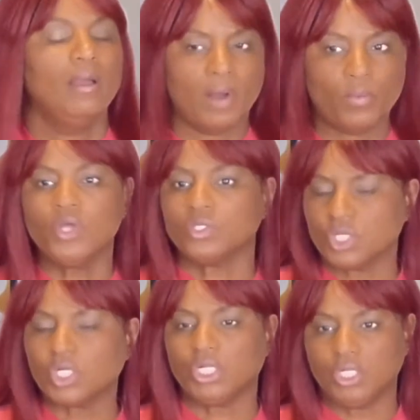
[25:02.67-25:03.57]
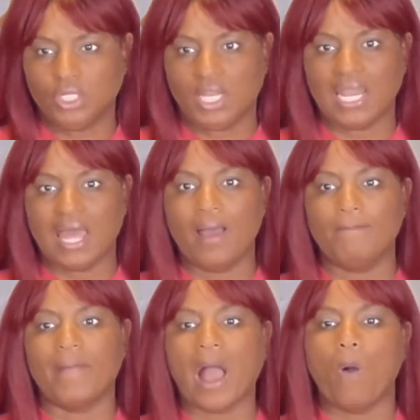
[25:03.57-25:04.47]
but we're also gonna learn a lot
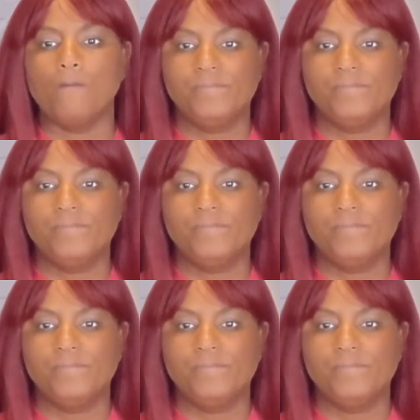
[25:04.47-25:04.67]
about